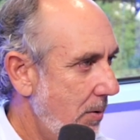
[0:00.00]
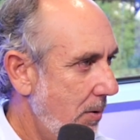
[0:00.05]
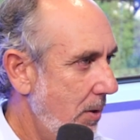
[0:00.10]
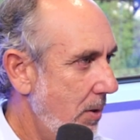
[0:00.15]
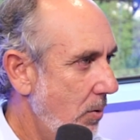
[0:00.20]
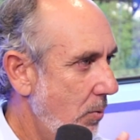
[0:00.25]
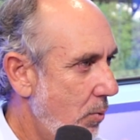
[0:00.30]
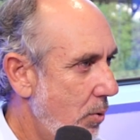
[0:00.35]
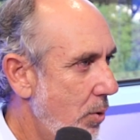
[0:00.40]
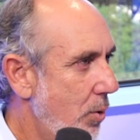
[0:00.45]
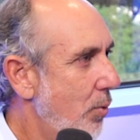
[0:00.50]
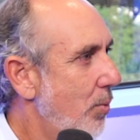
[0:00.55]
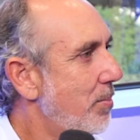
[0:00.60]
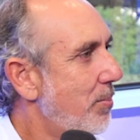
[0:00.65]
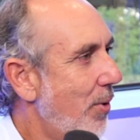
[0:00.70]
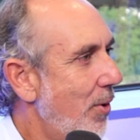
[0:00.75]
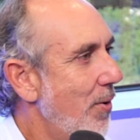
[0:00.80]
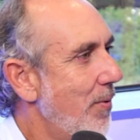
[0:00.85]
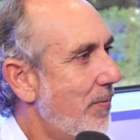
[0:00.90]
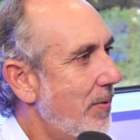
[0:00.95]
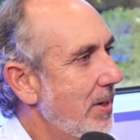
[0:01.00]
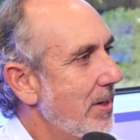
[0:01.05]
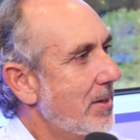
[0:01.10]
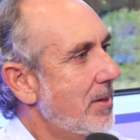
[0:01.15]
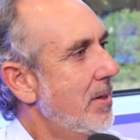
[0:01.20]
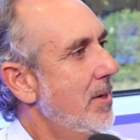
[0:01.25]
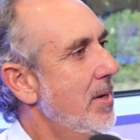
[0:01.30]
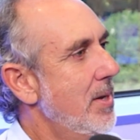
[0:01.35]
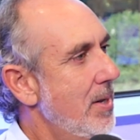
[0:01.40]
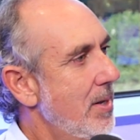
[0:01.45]
end quote,
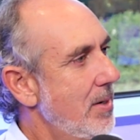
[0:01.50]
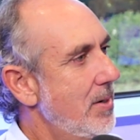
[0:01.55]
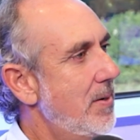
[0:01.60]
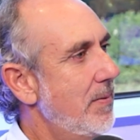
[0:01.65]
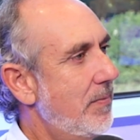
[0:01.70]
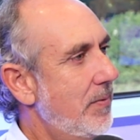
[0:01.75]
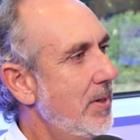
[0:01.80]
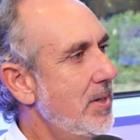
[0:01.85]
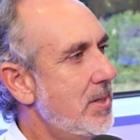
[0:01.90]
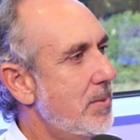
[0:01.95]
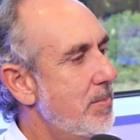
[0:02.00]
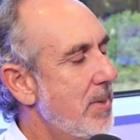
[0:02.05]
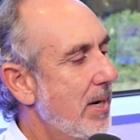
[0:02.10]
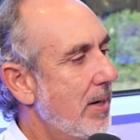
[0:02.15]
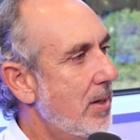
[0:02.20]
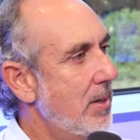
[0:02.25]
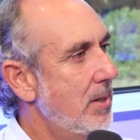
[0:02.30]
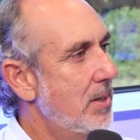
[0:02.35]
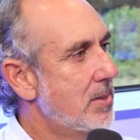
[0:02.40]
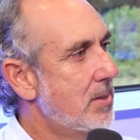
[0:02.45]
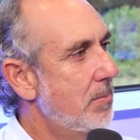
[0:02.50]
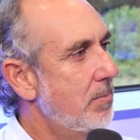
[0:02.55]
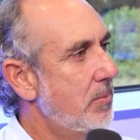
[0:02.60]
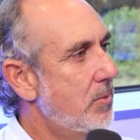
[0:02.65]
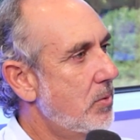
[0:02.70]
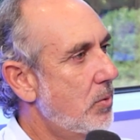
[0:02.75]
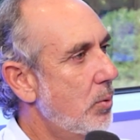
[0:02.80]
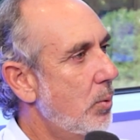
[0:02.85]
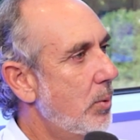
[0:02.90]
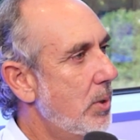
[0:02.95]
perfect defense mechanism
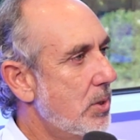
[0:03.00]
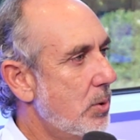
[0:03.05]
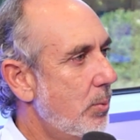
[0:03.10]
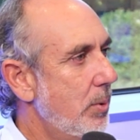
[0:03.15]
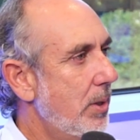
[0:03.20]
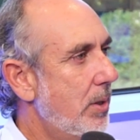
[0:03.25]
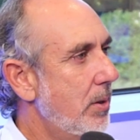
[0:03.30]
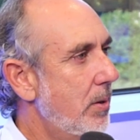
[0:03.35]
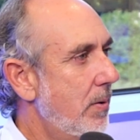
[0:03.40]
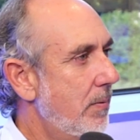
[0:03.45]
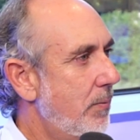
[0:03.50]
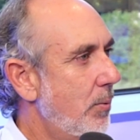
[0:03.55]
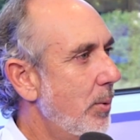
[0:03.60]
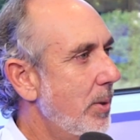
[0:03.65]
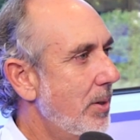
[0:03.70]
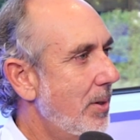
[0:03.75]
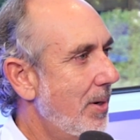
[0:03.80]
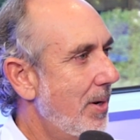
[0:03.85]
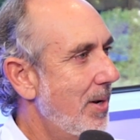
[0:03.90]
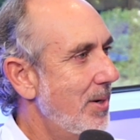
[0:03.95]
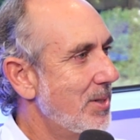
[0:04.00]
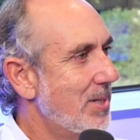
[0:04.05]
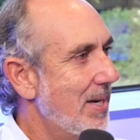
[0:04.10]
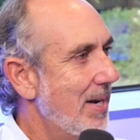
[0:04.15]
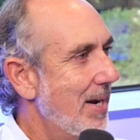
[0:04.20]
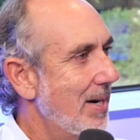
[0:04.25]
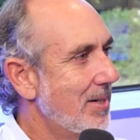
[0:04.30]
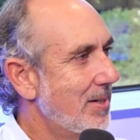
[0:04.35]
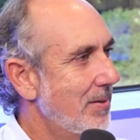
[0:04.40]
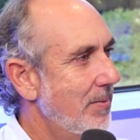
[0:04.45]
through which we can avoid
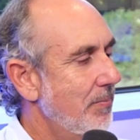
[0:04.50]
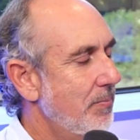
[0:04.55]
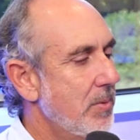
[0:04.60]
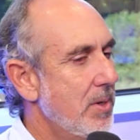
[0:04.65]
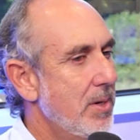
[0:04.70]
contact.